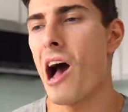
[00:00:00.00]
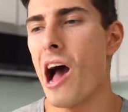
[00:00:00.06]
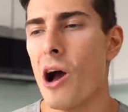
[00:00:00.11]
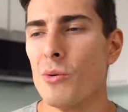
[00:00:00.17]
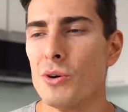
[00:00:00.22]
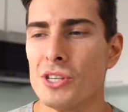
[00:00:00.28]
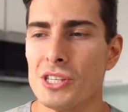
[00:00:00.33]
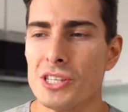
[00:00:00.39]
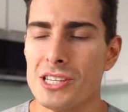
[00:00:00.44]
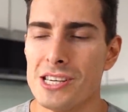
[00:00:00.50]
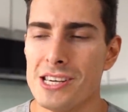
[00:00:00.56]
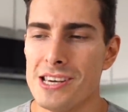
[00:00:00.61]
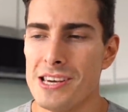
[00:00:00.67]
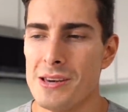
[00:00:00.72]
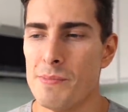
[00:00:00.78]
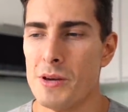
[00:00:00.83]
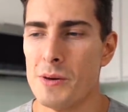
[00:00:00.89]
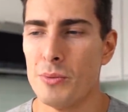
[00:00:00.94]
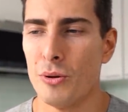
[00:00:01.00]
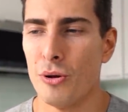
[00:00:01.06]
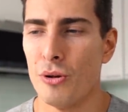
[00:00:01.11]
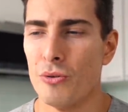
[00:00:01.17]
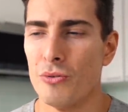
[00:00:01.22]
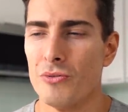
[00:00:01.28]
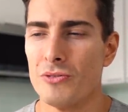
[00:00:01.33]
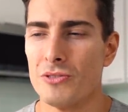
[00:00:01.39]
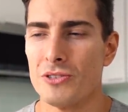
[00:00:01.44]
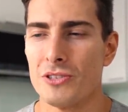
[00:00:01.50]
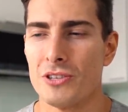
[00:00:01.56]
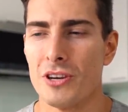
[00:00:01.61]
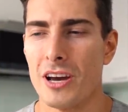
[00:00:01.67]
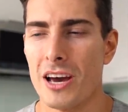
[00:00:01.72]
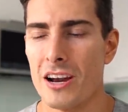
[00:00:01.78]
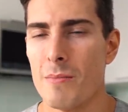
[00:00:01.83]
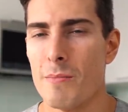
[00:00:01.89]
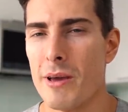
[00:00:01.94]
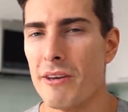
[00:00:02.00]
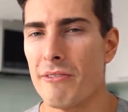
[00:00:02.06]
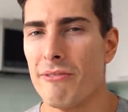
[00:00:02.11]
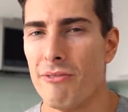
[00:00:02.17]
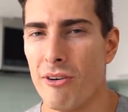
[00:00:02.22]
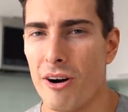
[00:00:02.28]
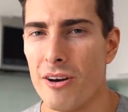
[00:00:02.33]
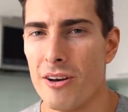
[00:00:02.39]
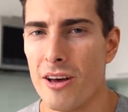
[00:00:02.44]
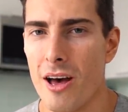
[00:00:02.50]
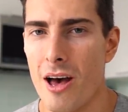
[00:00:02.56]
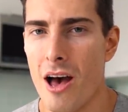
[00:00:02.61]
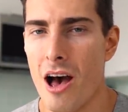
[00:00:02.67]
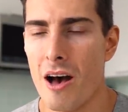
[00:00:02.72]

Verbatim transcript: I would see people to kind of make fun